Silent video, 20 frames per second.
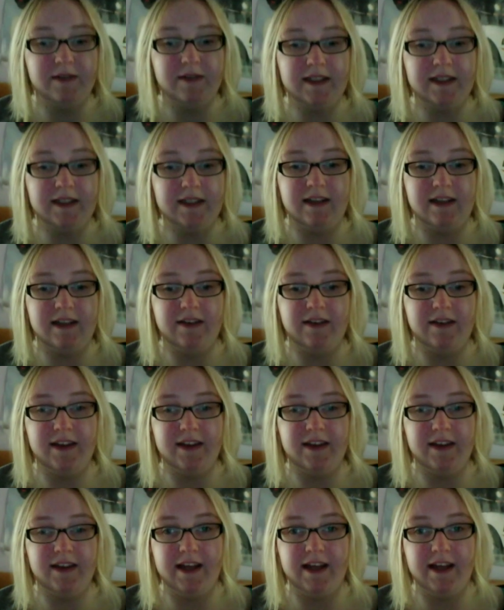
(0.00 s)
it and
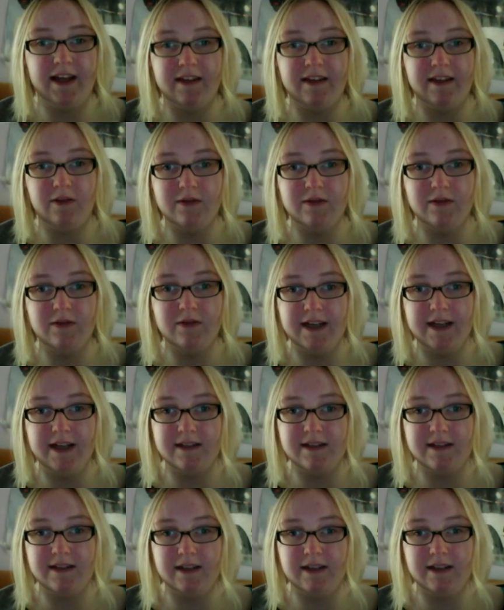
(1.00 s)
everything the whole
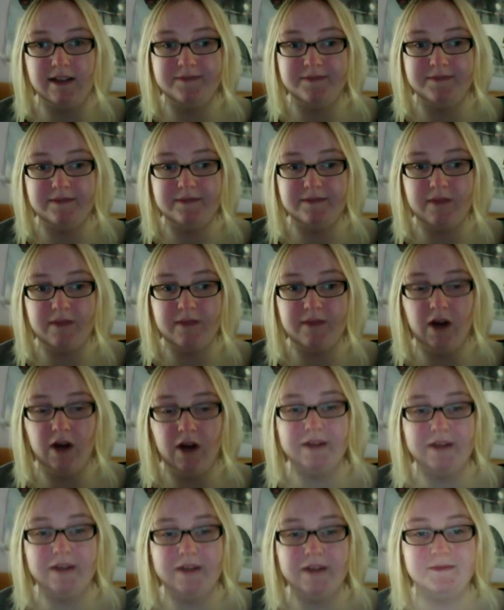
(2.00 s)
day, so oh
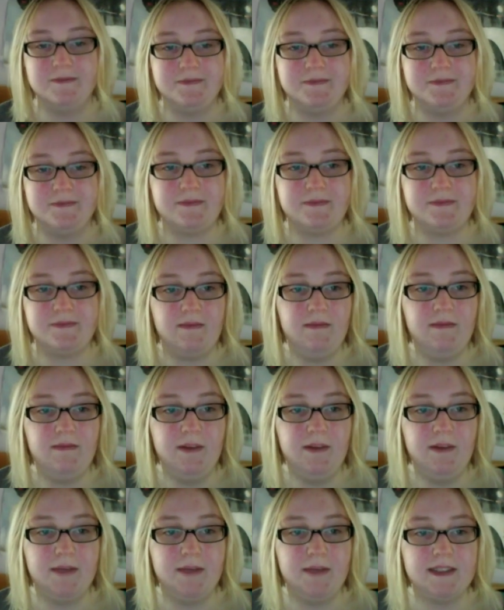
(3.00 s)
well.
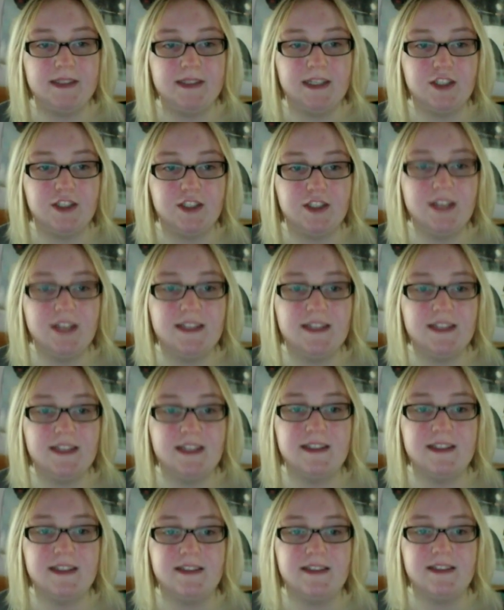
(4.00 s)
But John
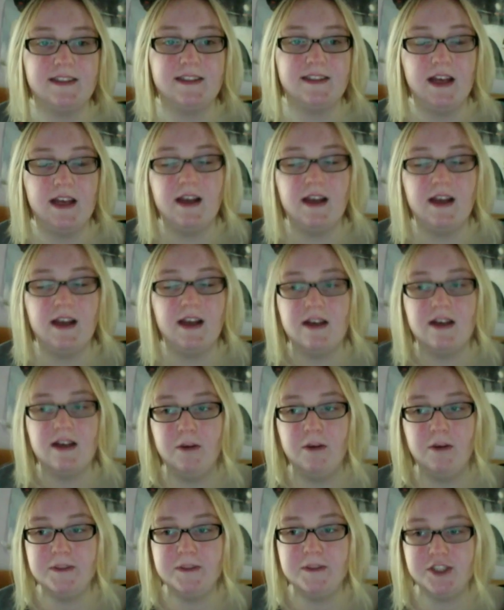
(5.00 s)
Cena's
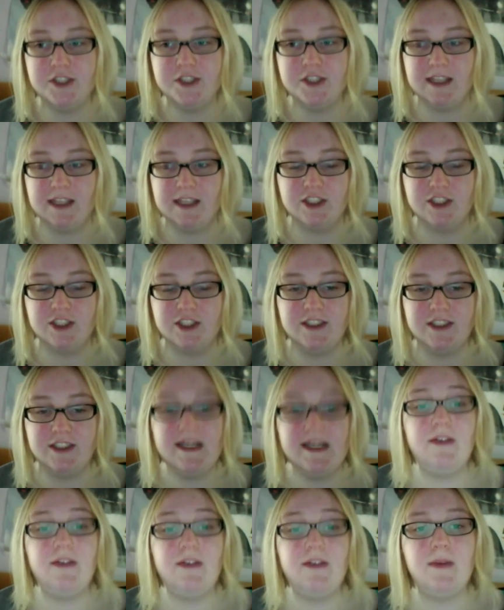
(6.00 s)
open challenge
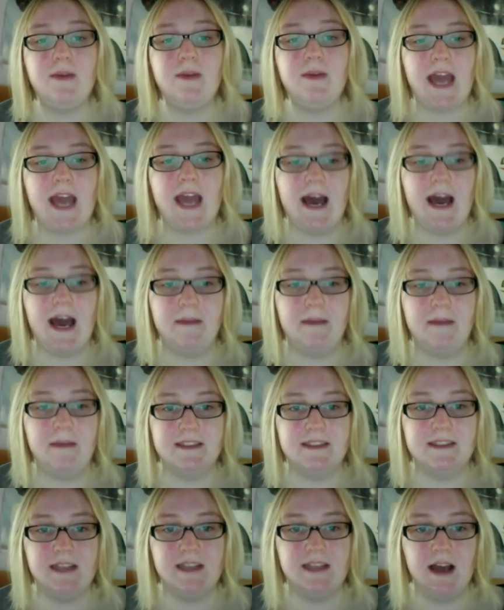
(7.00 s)
never really
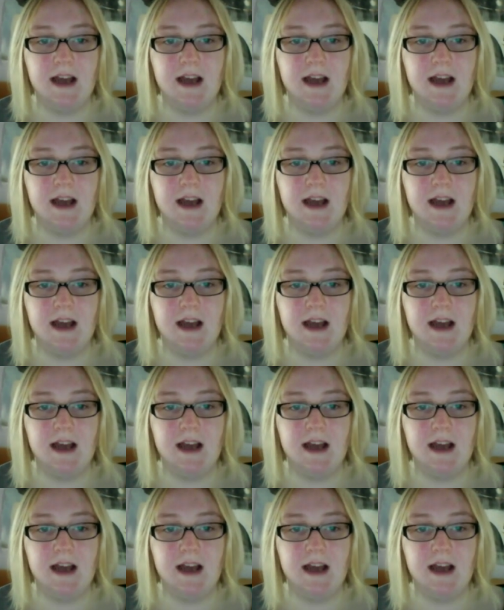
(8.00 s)
happened.